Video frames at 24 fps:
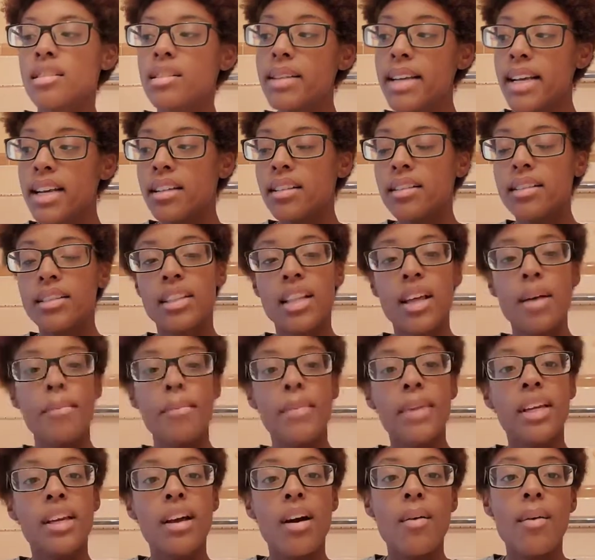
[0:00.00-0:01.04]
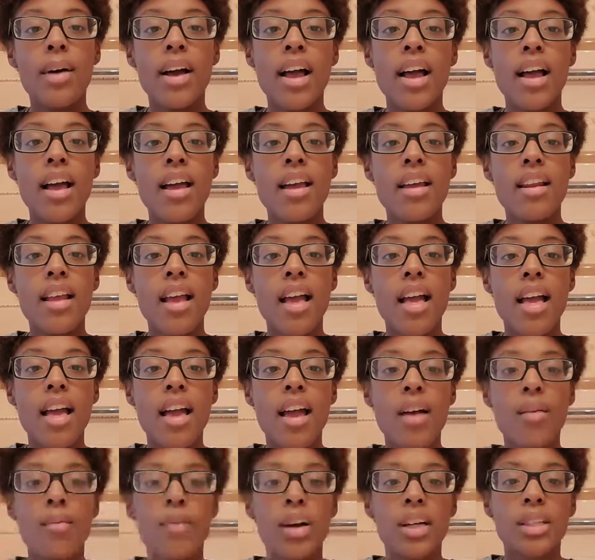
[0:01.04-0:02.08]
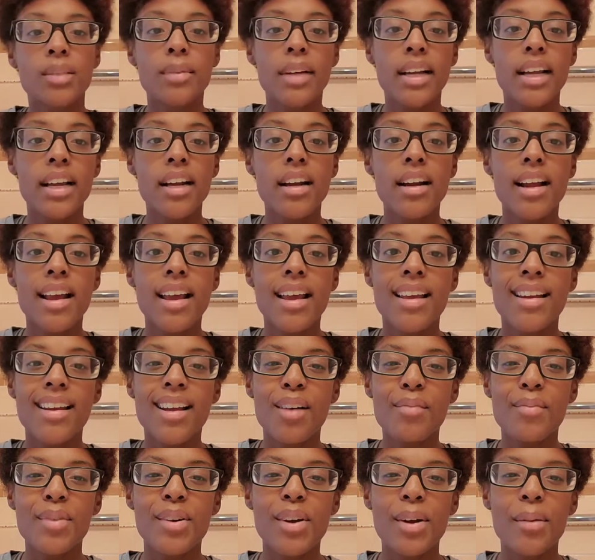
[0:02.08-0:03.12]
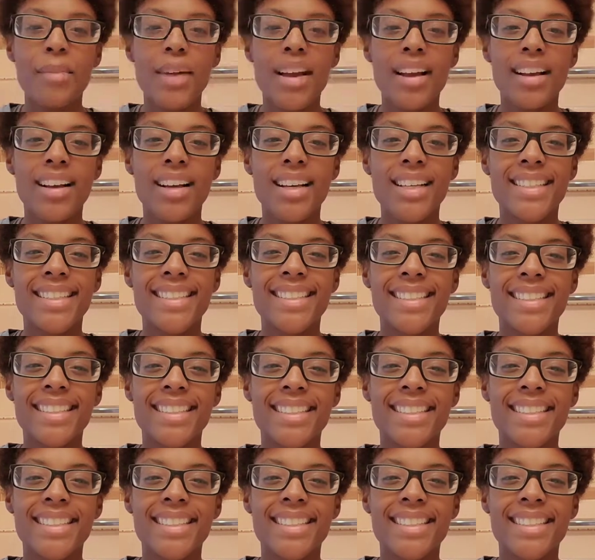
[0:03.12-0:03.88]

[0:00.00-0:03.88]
So yeah, let me go ahead and wash my hair, and I'll be right back, guys.